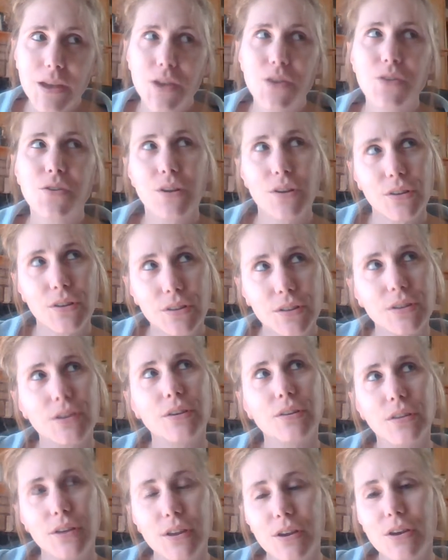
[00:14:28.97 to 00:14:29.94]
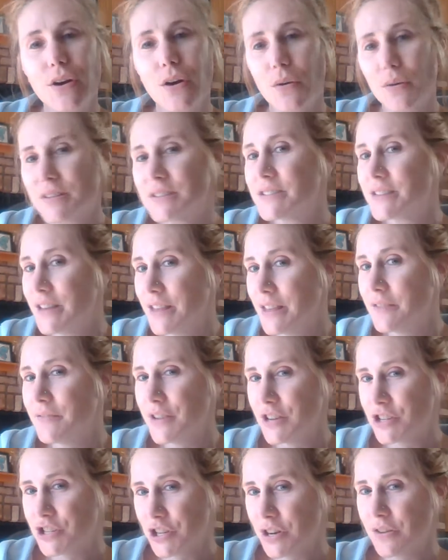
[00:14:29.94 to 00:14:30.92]
you can clearly know and see the
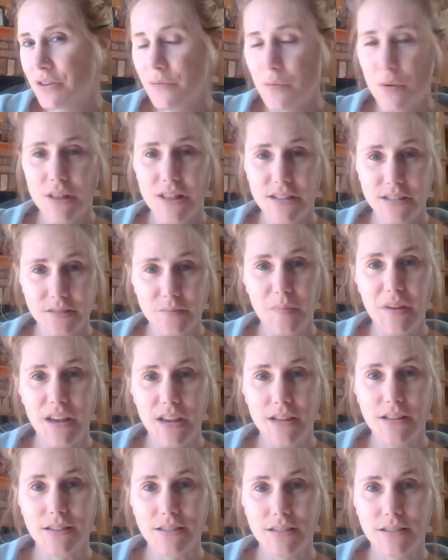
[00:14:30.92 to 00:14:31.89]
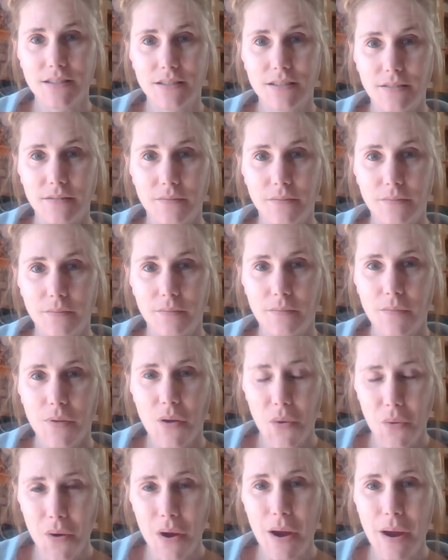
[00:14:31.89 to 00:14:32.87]
vision of what this means.
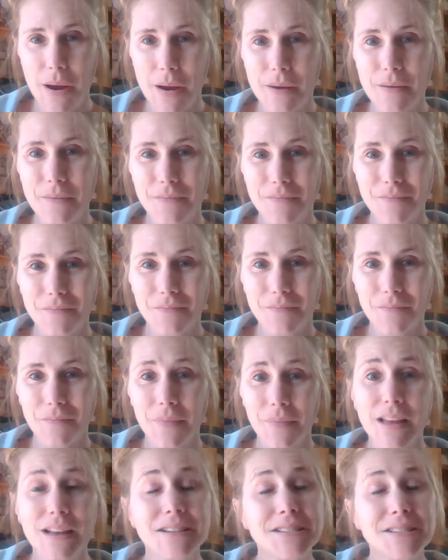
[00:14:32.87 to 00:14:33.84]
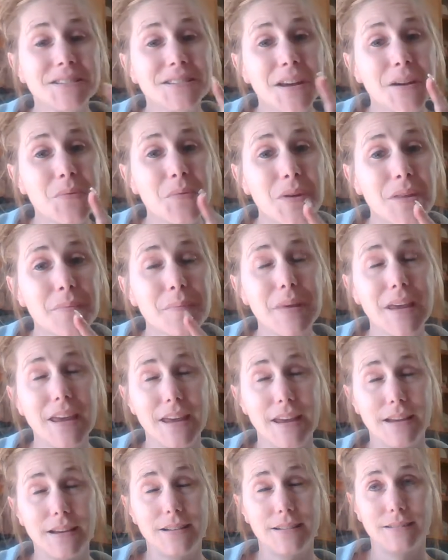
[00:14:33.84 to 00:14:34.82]
Okay? Stick with
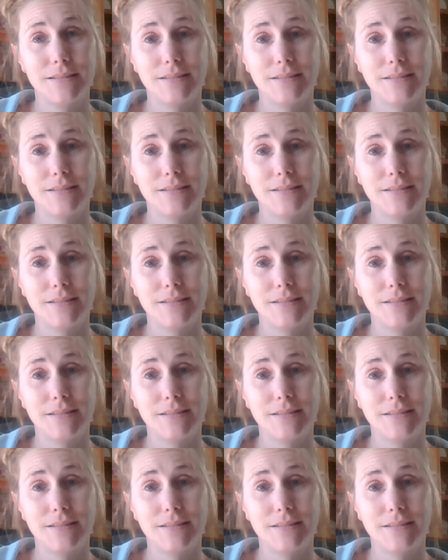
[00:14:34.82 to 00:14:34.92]
me.